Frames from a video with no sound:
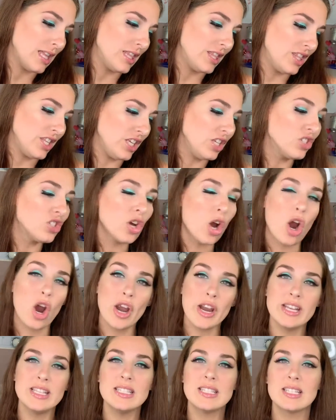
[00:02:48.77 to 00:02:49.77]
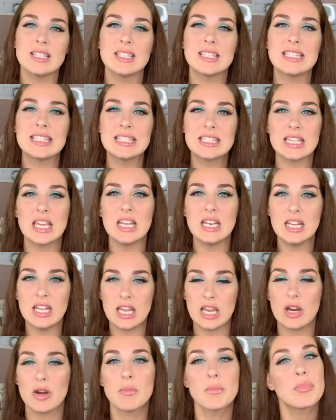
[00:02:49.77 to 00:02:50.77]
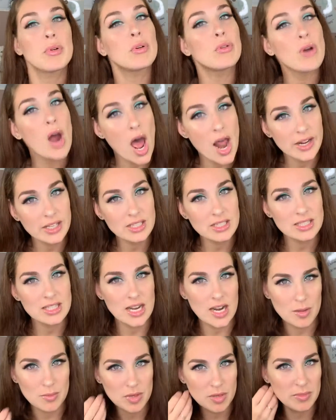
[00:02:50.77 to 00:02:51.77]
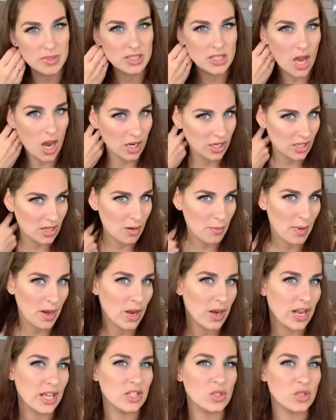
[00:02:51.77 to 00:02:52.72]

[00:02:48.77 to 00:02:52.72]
These aren't skincare products that I'm going to be talking about.